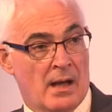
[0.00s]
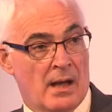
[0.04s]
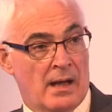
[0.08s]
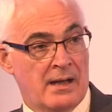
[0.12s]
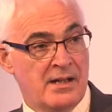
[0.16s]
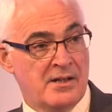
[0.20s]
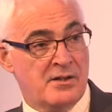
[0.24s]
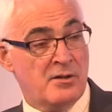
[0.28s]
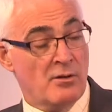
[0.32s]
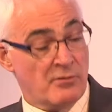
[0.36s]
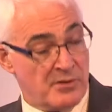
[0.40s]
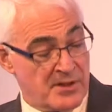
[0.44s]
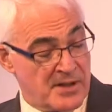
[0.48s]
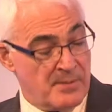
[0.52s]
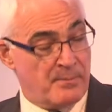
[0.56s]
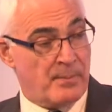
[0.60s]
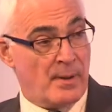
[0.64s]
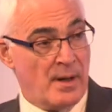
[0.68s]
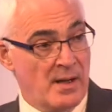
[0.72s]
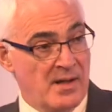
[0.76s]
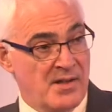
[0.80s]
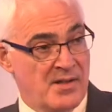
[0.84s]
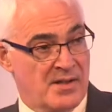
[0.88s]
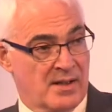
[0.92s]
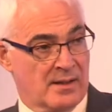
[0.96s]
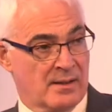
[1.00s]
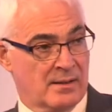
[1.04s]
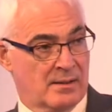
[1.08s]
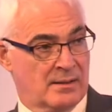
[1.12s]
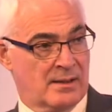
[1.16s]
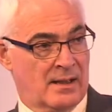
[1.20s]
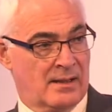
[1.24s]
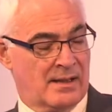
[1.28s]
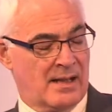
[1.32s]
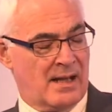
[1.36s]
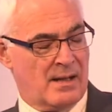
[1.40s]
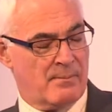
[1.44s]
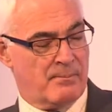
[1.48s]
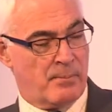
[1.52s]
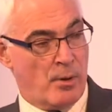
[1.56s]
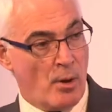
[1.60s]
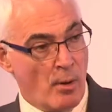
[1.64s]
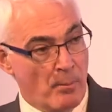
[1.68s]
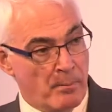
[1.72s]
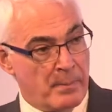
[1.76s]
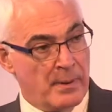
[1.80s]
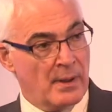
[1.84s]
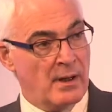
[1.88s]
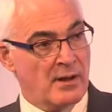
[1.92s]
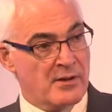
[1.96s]
And it's not surprising that that
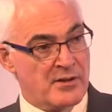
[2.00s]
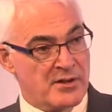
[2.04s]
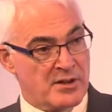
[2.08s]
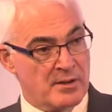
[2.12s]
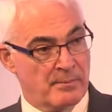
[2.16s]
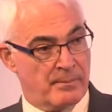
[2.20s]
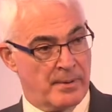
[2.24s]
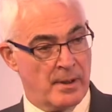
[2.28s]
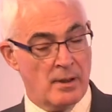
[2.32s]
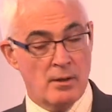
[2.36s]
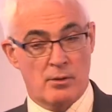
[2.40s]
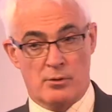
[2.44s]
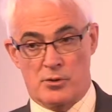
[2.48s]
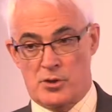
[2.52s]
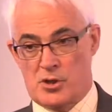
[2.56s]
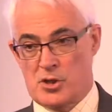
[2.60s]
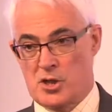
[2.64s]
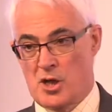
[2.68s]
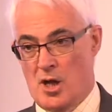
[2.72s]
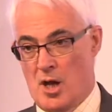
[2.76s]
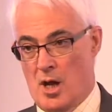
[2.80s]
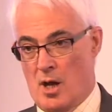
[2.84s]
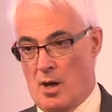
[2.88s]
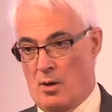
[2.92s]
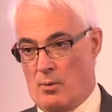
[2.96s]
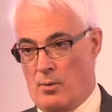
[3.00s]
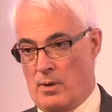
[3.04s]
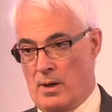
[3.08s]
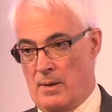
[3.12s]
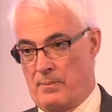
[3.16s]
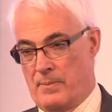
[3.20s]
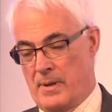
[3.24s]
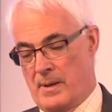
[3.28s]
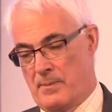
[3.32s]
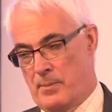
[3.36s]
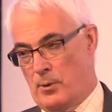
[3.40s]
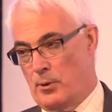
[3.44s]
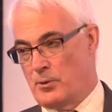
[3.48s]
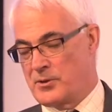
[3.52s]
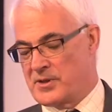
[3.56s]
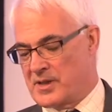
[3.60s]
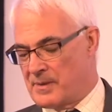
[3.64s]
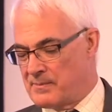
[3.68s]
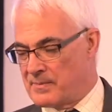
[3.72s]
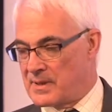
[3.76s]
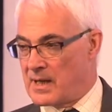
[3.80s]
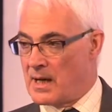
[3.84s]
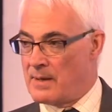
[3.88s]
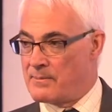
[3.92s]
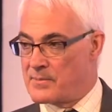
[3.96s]
populist approach, where people
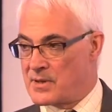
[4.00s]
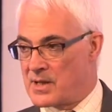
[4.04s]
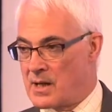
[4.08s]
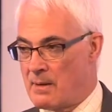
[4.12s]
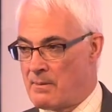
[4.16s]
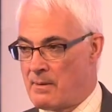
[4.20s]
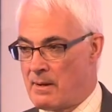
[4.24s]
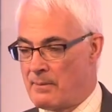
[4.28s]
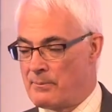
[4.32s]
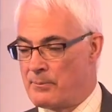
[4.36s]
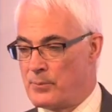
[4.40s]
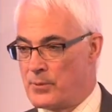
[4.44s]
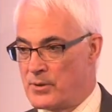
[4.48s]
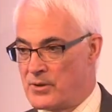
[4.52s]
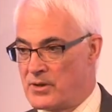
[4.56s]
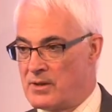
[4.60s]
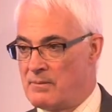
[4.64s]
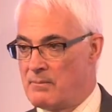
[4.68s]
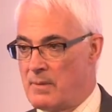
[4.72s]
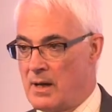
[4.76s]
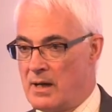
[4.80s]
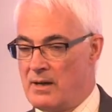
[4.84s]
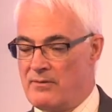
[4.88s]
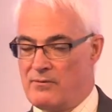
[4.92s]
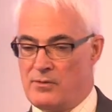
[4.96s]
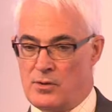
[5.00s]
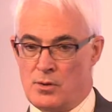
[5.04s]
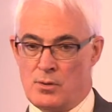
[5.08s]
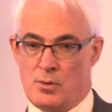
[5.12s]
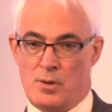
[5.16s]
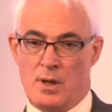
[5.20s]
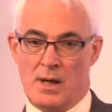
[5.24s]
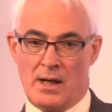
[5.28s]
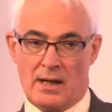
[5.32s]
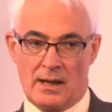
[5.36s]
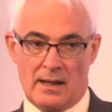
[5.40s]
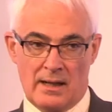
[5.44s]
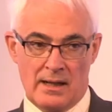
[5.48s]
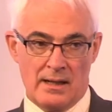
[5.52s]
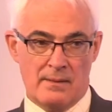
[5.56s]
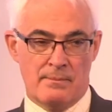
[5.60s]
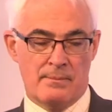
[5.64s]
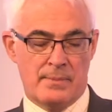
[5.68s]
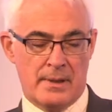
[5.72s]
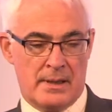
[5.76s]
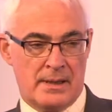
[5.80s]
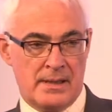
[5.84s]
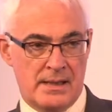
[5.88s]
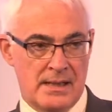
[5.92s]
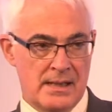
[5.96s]
sometimes come up with, in my view,
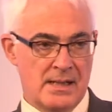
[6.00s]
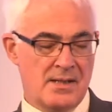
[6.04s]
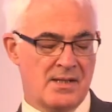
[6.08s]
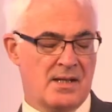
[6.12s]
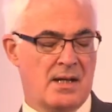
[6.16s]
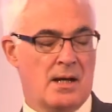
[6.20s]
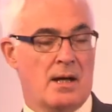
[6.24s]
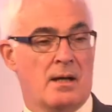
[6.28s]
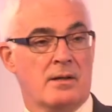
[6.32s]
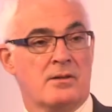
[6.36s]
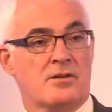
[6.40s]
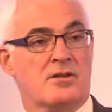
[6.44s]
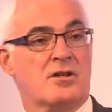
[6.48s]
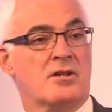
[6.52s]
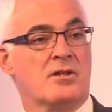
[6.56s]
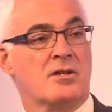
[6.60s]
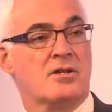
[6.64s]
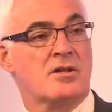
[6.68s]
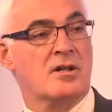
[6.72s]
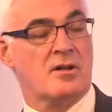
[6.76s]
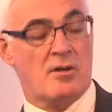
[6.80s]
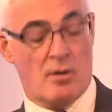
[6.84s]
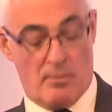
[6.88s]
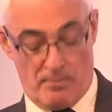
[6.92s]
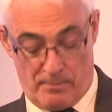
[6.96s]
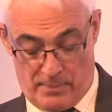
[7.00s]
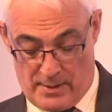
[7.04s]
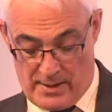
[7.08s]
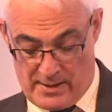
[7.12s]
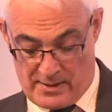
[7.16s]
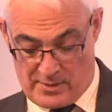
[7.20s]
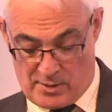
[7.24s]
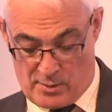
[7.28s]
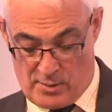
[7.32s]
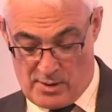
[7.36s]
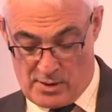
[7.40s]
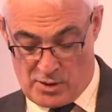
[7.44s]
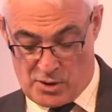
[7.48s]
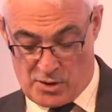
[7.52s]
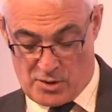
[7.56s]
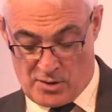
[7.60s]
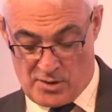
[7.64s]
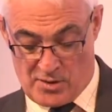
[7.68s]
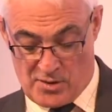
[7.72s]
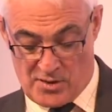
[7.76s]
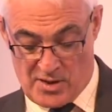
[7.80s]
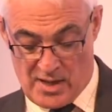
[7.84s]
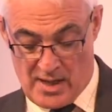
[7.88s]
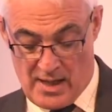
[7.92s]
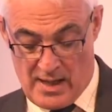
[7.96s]
glib and easy answers to complex
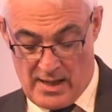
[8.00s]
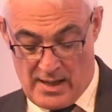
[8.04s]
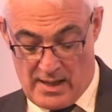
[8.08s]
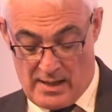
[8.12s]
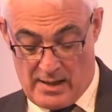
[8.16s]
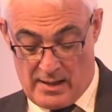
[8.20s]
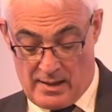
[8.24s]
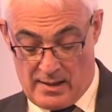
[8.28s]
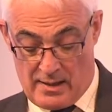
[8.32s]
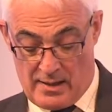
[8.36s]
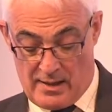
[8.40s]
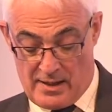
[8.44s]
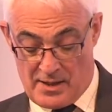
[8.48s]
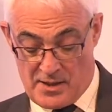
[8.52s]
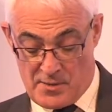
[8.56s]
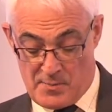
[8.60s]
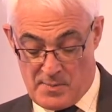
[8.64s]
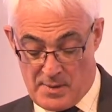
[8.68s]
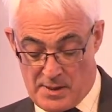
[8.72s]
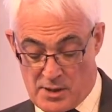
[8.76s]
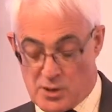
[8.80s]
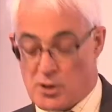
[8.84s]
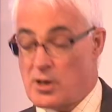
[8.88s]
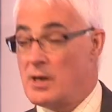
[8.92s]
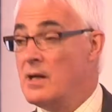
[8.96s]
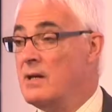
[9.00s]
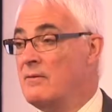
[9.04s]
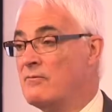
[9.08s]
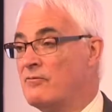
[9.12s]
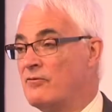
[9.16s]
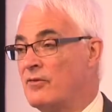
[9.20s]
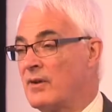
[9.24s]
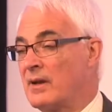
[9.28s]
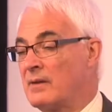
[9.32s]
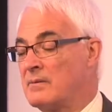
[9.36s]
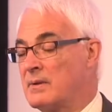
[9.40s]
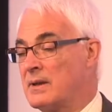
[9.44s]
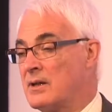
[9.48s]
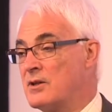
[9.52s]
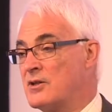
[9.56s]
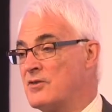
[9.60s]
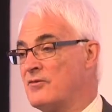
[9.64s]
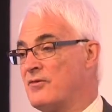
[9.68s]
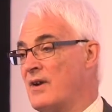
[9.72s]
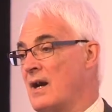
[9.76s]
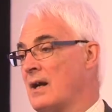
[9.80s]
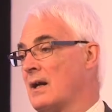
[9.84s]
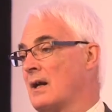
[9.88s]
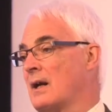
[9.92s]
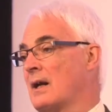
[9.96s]
questions, has been triumphing, because
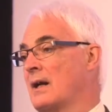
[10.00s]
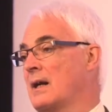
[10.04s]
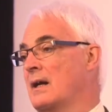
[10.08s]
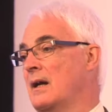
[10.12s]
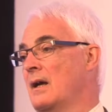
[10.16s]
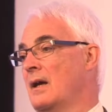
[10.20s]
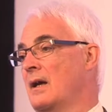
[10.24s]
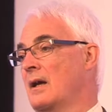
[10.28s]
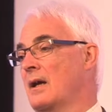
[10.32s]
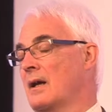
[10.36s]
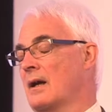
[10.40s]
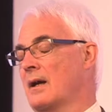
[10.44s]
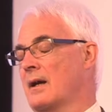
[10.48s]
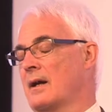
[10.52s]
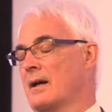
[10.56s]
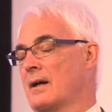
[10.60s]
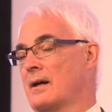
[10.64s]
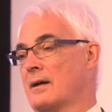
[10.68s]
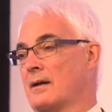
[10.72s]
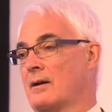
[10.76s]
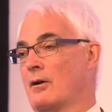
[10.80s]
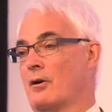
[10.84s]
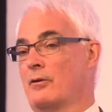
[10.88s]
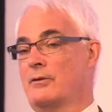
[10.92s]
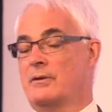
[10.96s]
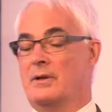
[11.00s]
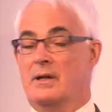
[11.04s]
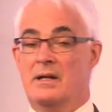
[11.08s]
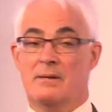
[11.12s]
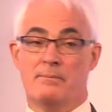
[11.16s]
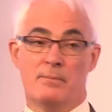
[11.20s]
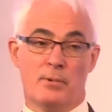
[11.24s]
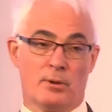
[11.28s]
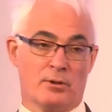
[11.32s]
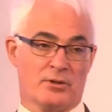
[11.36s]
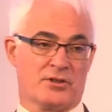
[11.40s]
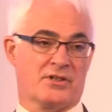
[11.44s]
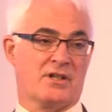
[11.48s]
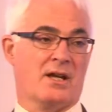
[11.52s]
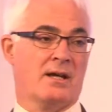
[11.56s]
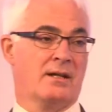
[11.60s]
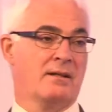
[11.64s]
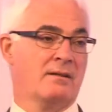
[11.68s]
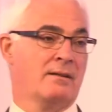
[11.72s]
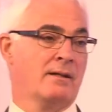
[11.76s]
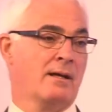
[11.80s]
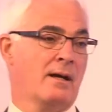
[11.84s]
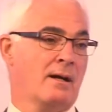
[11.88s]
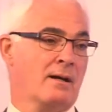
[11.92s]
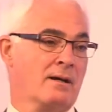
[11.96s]
frankly, on the liberal side
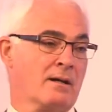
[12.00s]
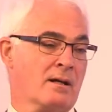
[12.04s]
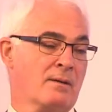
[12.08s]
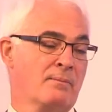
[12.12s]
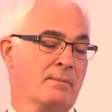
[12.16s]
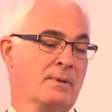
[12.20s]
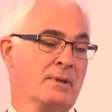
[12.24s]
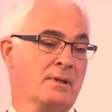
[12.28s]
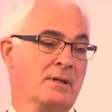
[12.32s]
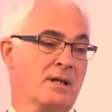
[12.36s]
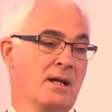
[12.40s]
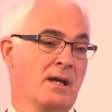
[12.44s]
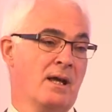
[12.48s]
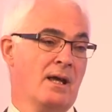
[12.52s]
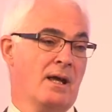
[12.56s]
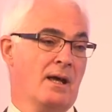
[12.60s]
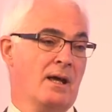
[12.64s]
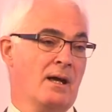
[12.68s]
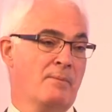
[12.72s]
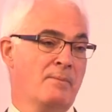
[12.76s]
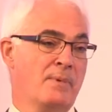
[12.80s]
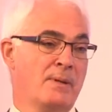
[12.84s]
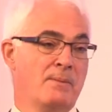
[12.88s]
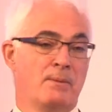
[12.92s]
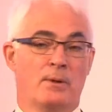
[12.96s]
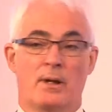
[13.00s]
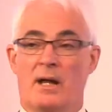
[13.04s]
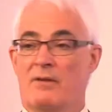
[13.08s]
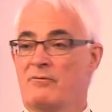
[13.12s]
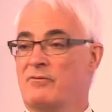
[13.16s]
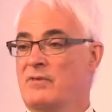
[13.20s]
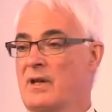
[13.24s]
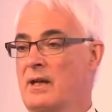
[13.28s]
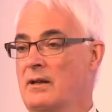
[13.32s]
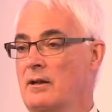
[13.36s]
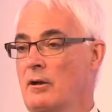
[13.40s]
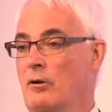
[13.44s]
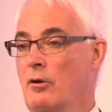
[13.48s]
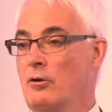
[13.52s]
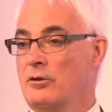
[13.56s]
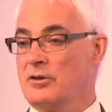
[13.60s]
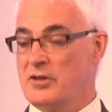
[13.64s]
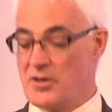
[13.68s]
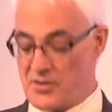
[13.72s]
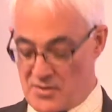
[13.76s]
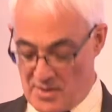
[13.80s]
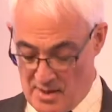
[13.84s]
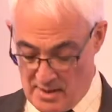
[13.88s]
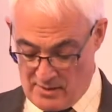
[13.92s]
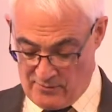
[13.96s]
of the argument, people haven't had a lot
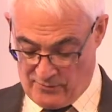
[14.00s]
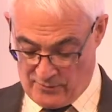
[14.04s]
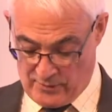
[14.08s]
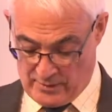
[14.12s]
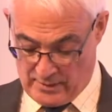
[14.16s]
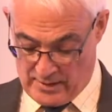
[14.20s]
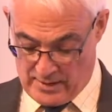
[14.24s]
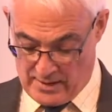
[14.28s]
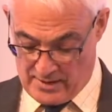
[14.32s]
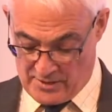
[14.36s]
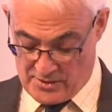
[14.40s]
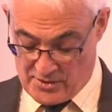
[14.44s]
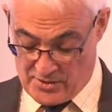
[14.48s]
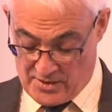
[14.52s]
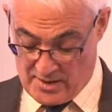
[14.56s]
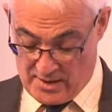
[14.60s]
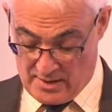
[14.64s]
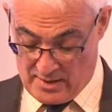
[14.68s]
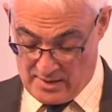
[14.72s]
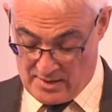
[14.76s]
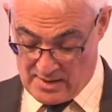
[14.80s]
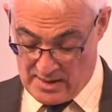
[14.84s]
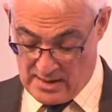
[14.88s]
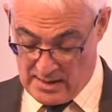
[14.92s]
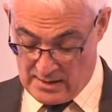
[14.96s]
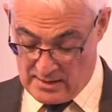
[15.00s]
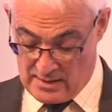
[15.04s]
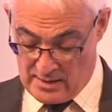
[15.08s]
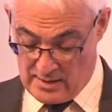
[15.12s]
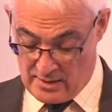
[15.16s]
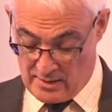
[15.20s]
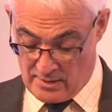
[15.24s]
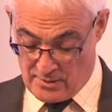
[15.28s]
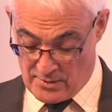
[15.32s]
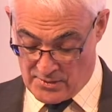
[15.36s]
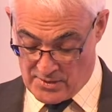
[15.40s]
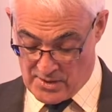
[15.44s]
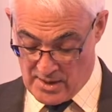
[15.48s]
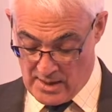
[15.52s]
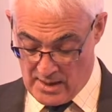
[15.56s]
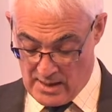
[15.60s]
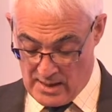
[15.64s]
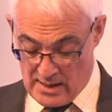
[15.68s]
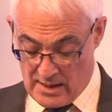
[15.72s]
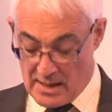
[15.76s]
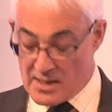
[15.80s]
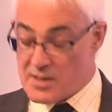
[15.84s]
to say for the last 10 years.